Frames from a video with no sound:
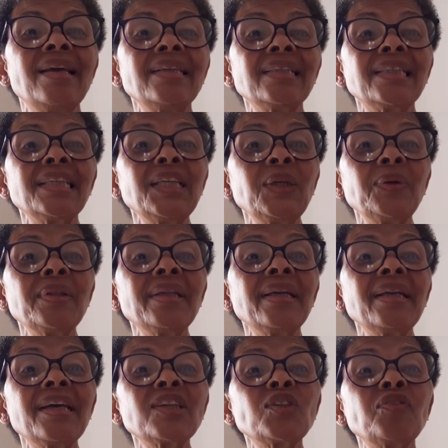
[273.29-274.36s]
See you in the
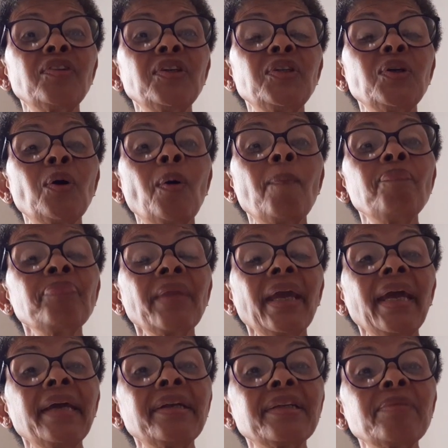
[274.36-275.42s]
next video,
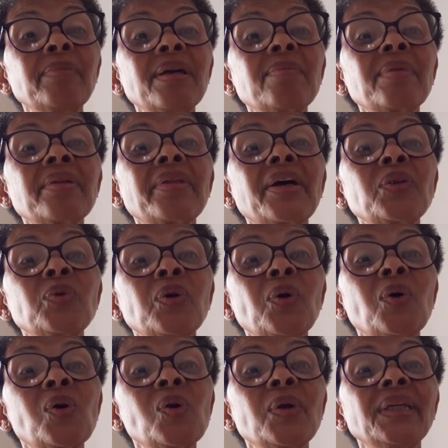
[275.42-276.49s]
and remember that we
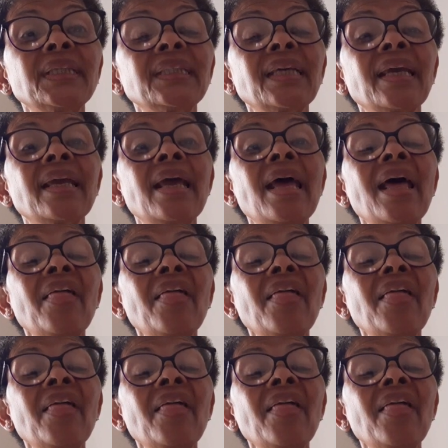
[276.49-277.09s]
always say